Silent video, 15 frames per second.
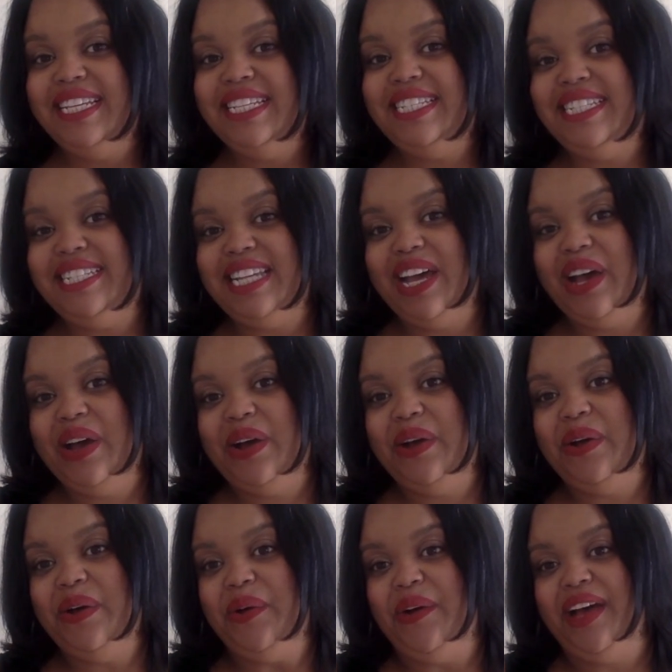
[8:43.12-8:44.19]

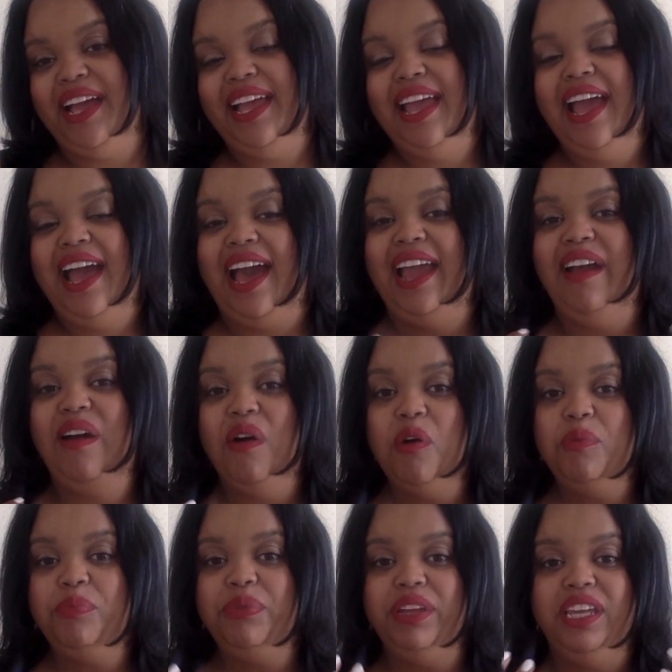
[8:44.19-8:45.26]
So I
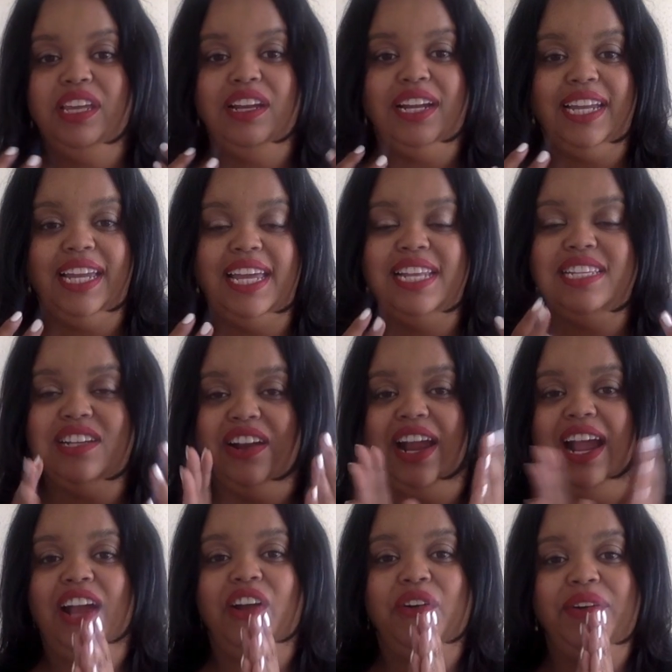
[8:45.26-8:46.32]
hope your kids are
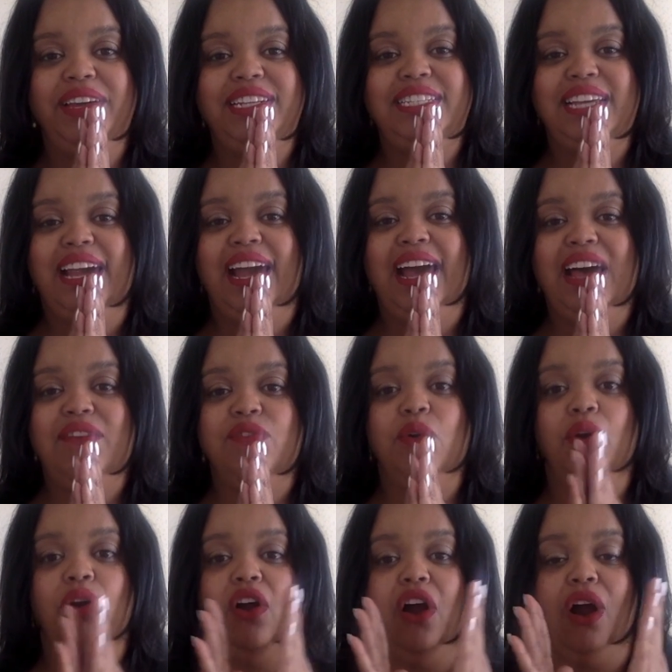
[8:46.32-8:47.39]
going to have
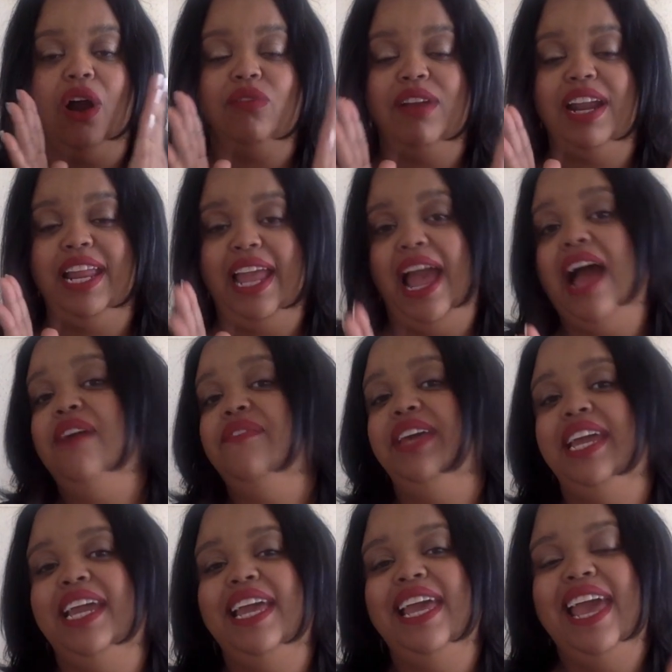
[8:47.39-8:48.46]
or already
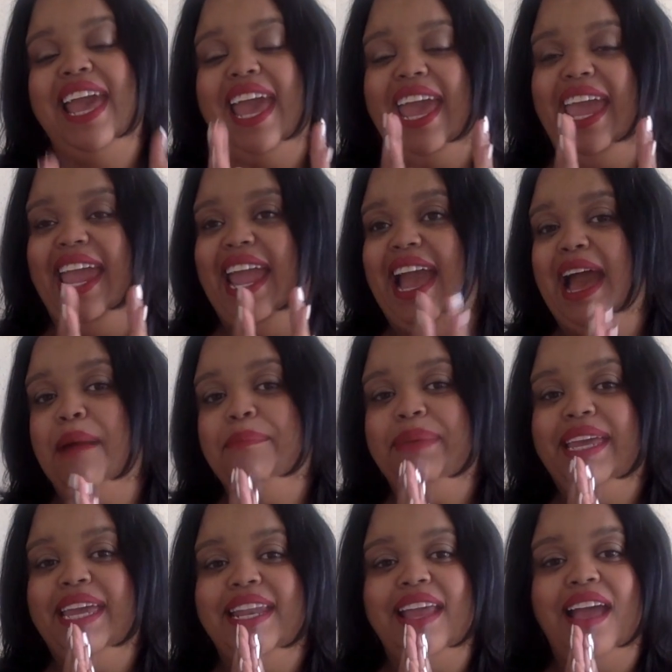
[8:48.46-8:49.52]
having a
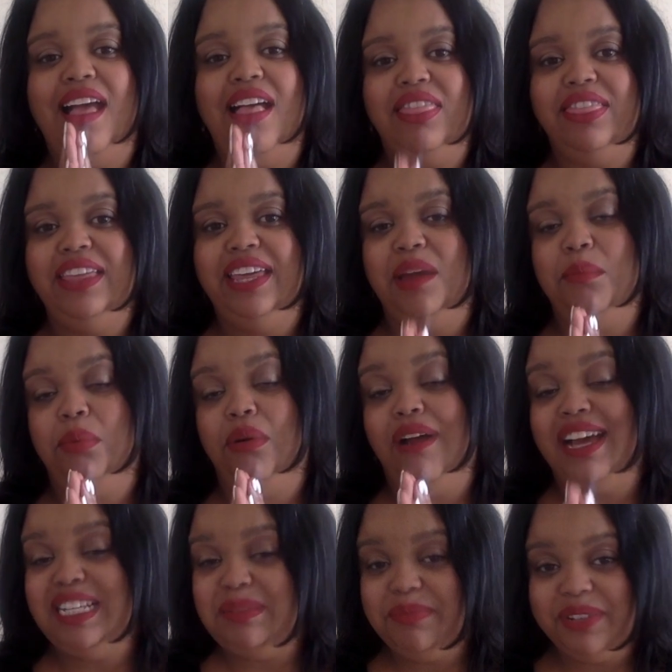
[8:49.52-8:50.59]
happy and healthy and
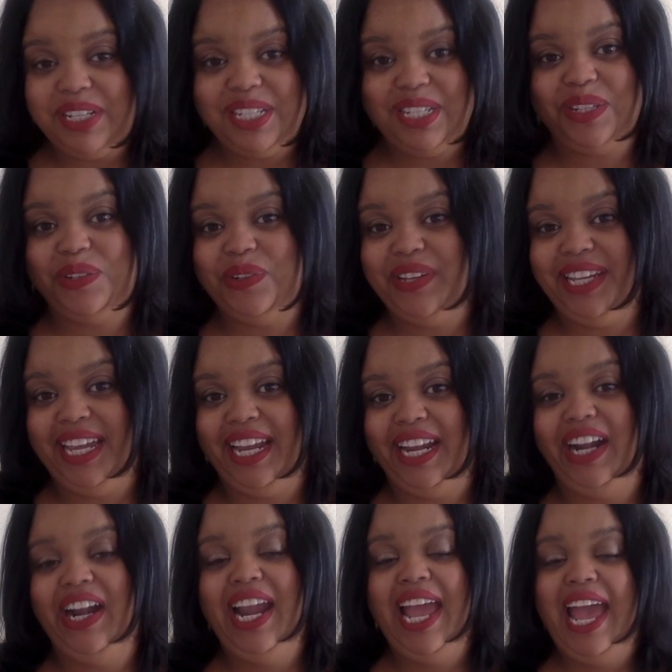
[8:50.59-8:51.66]
prosperous school
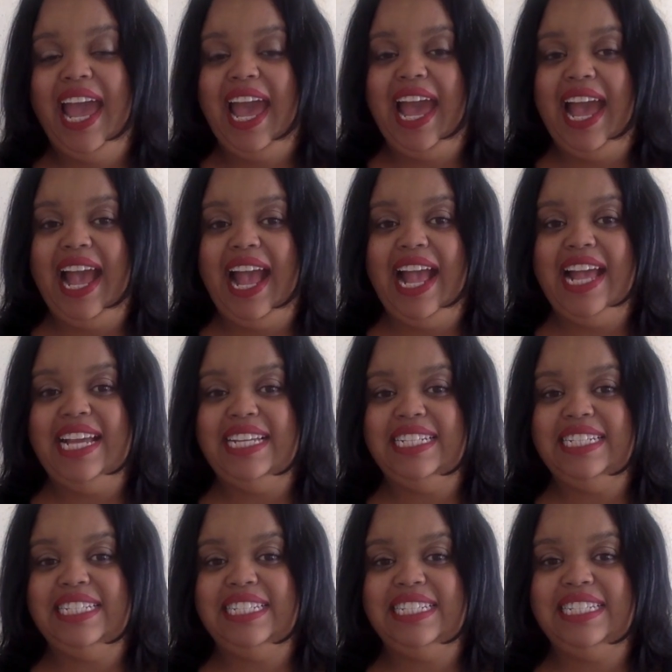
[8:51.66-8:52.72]
year.
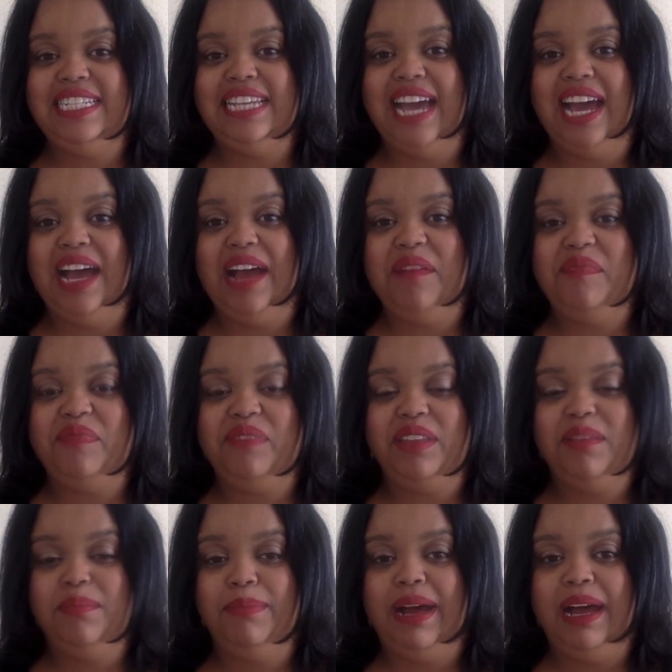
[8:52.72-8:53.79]
And
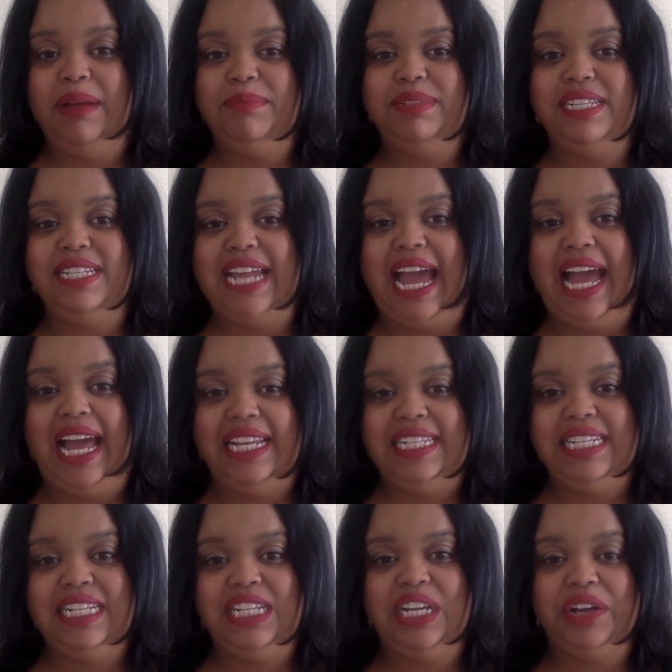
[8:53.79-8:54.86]
moms and
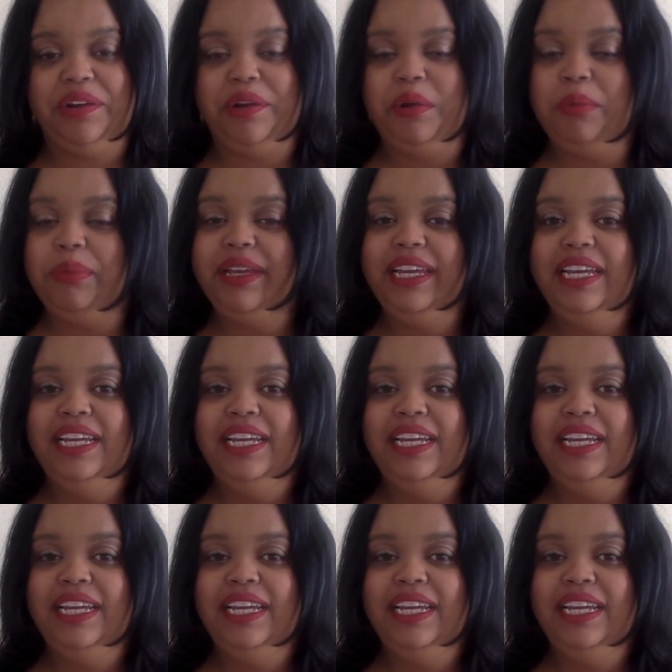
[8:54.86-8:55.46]
dads in the group,